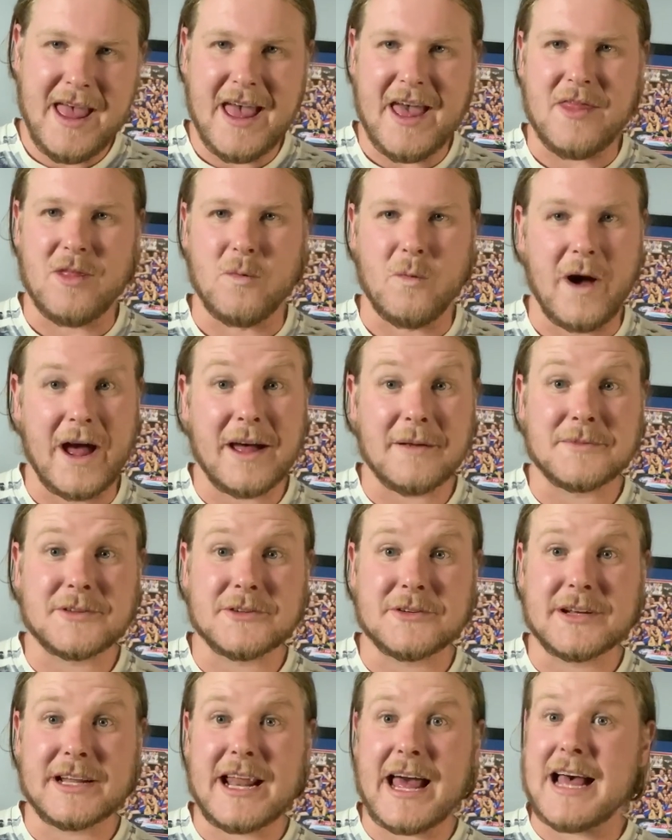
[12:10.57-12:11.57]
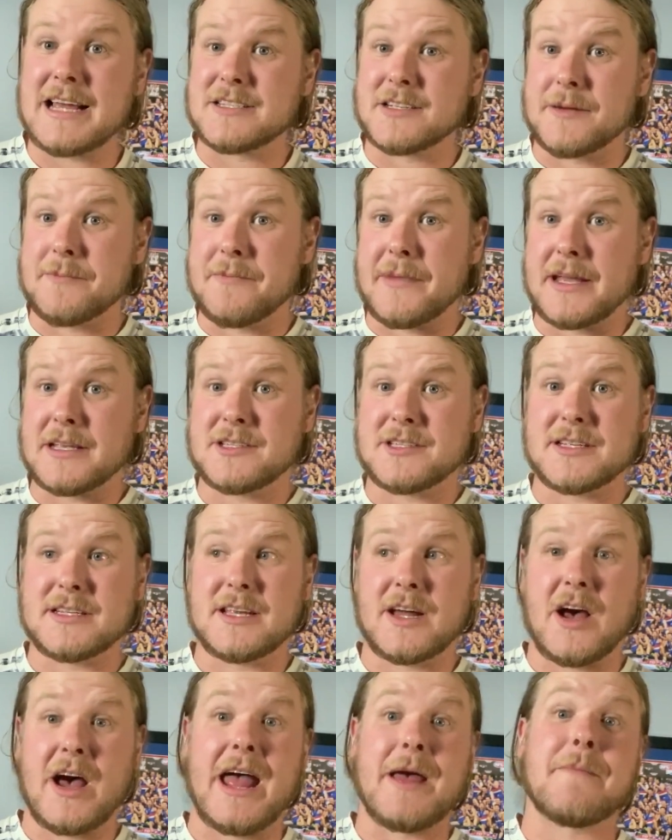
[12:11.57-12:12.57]
And the way I'm doing it, as I
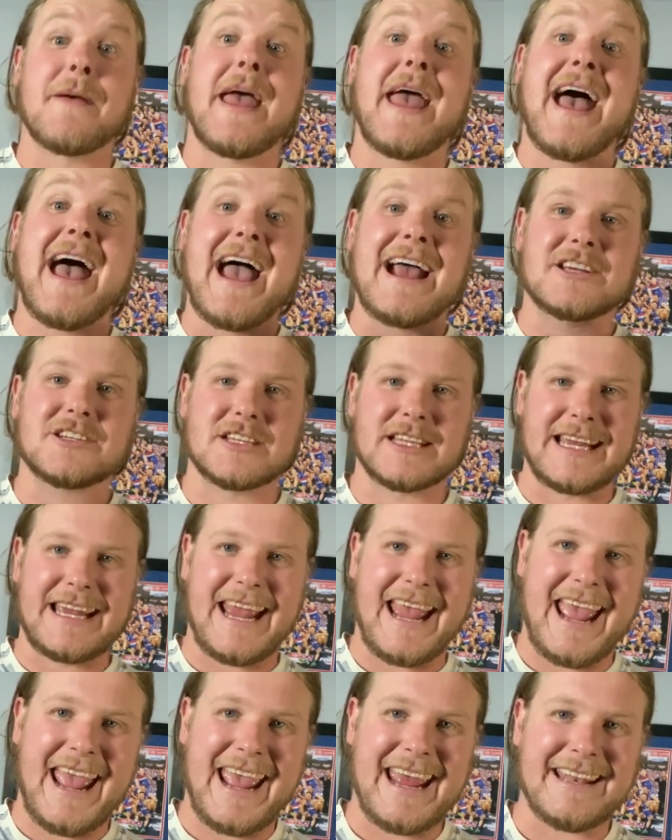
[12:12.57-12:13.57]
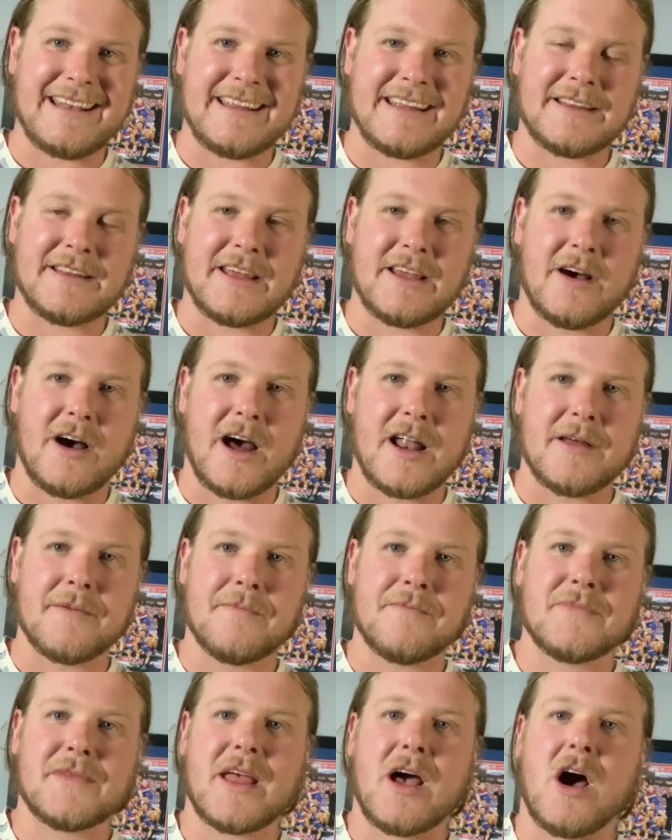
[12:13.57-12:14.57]
mentioned, I am actually ending the
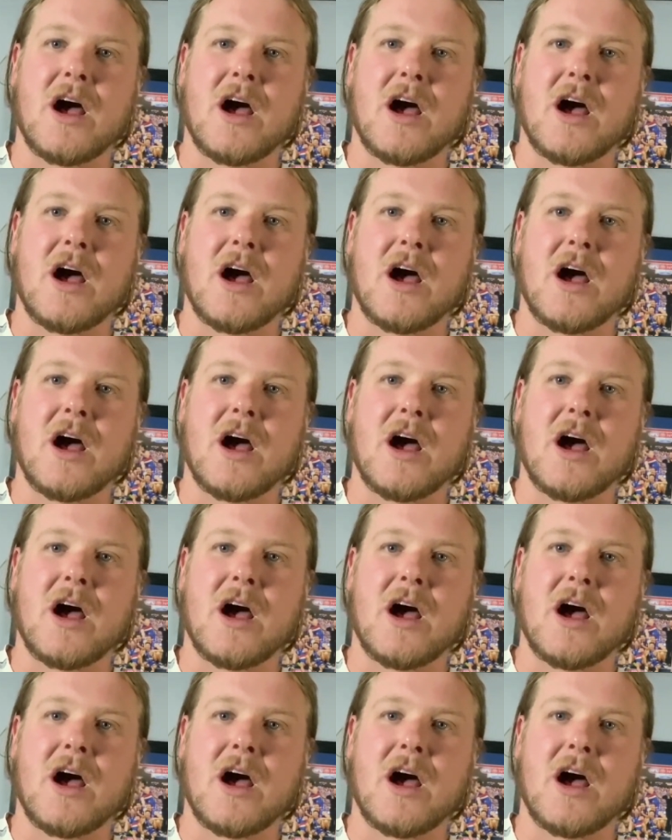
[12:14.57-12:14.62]
item.